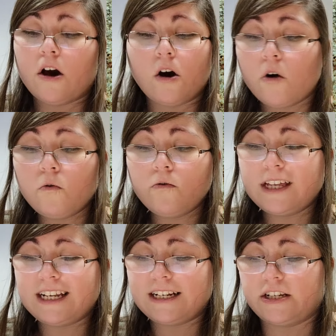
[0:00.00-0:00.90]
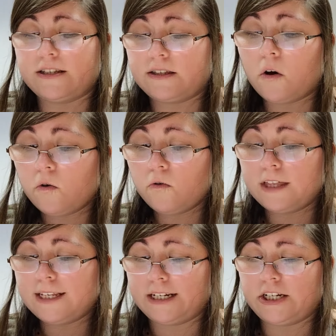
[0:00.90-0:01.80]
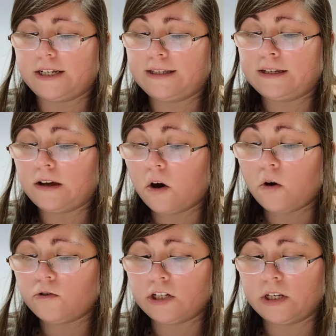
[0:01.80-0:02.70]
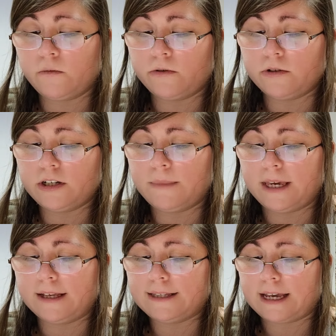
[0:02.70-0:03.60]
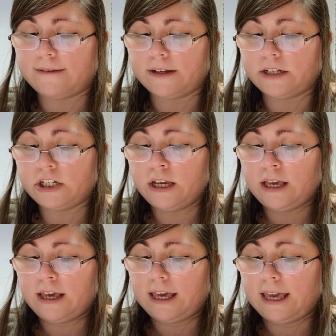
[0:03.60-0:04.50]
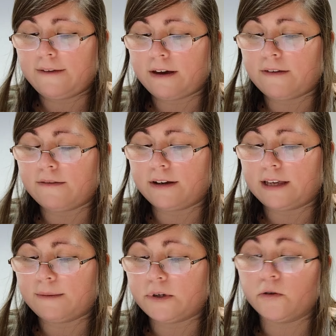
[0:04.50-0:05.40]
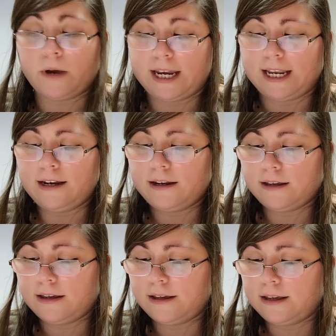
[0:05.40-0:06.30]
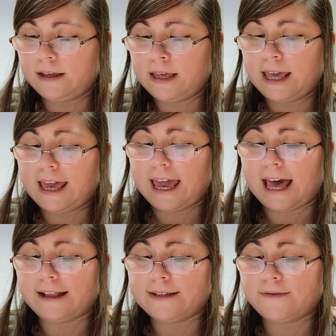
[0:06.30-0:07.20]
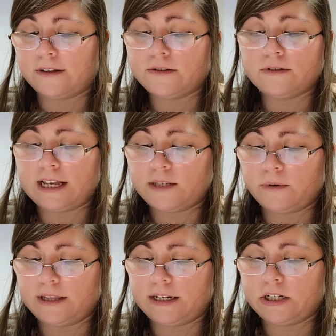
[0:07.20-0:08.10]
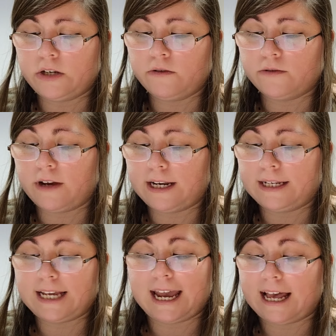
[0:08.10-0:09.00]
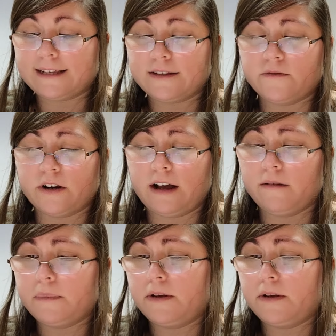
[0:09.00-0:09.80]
Oh, the Duchess! Oh, the Duchess! Oh, she won't she be a savage if I've ever kept her waiting? Alice felt so desperate that she was ready to ask for help